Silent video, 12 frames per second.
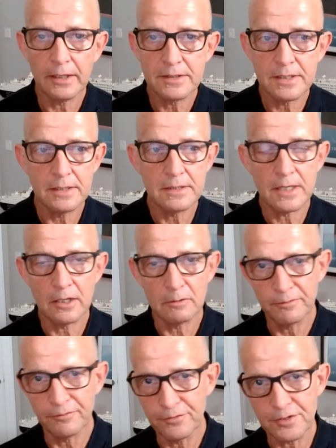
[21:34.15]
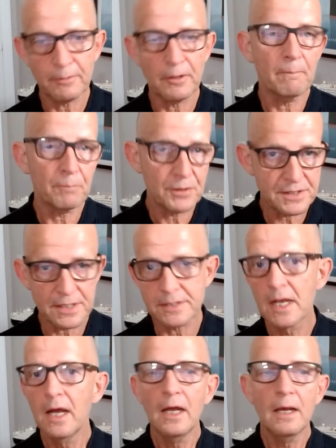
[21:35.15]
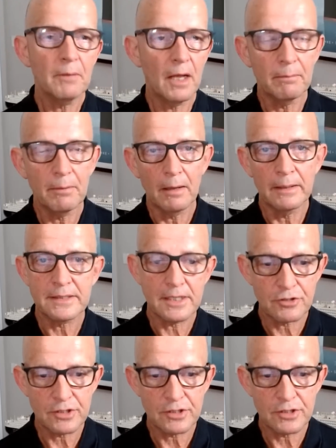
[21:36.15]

I see these terrible reviews. I'm going on Princess, blah blah, etc.